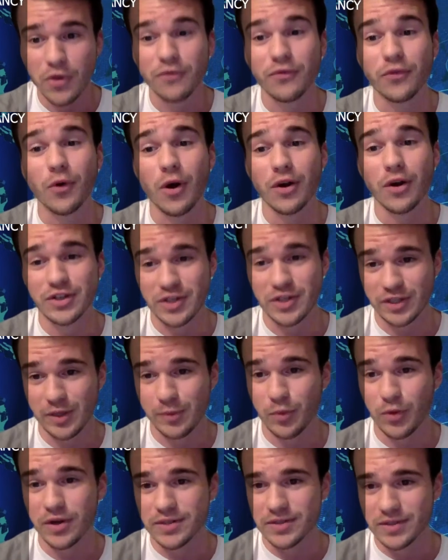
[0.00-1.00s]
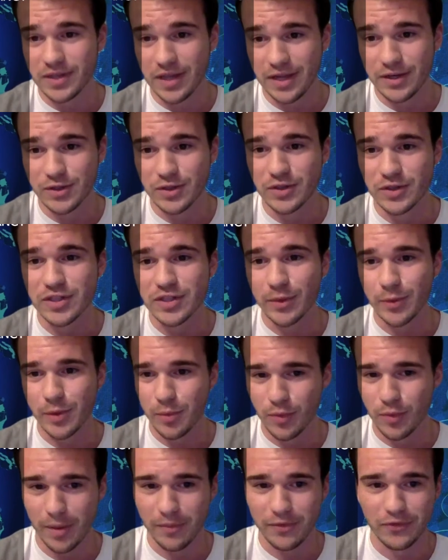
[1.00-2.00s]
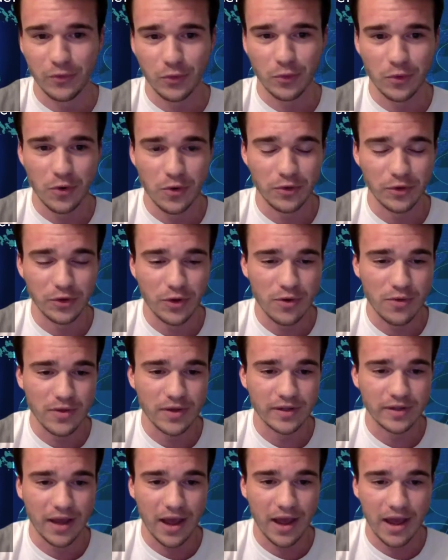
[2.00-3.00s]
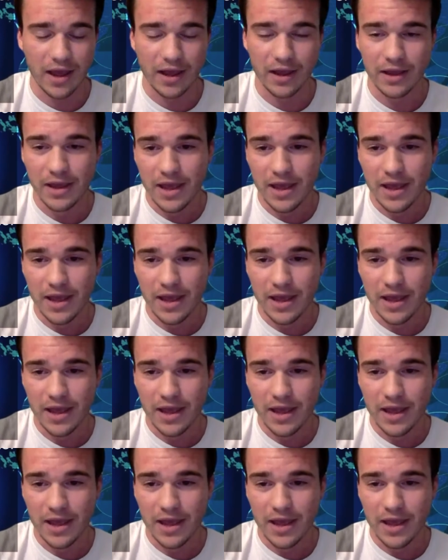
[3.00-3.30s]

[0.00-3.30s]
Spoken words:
for our silly presentations that we prepped for earlier in the day.